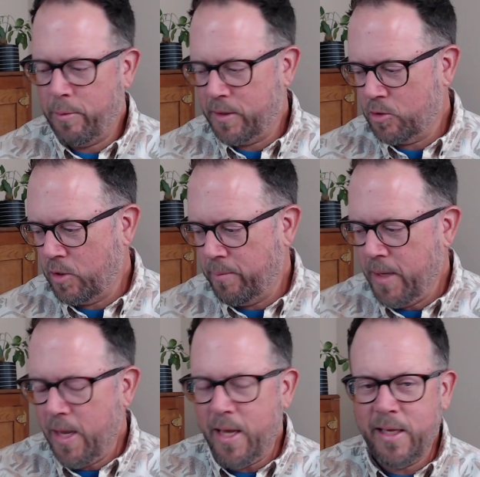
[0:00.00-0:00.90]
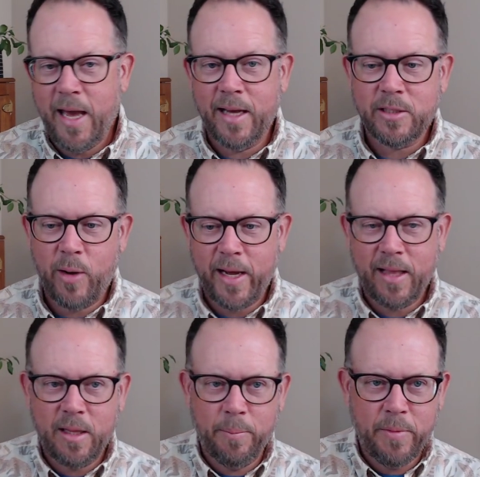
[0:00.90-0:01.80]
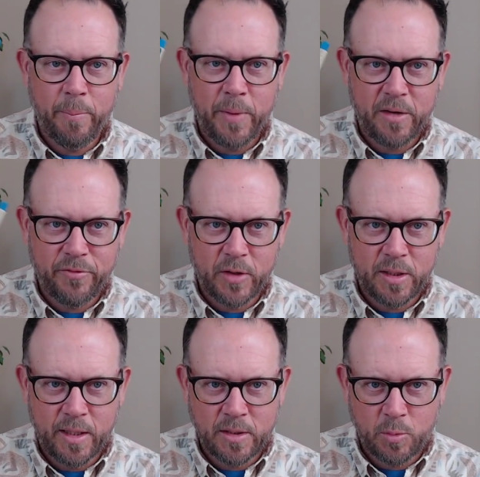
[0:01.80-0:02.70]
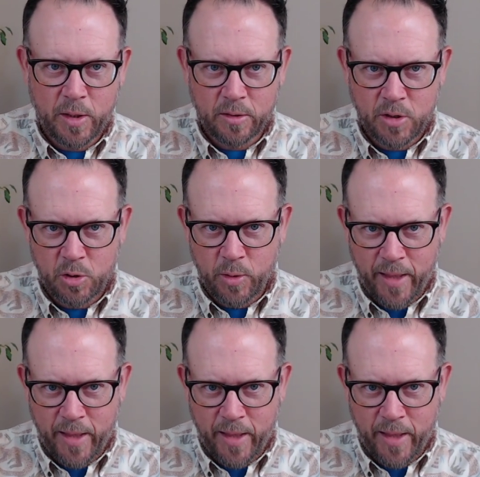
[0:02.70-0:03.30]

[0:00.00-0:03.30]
with the trim. Yeah, so I got the the Bigfoot as well too,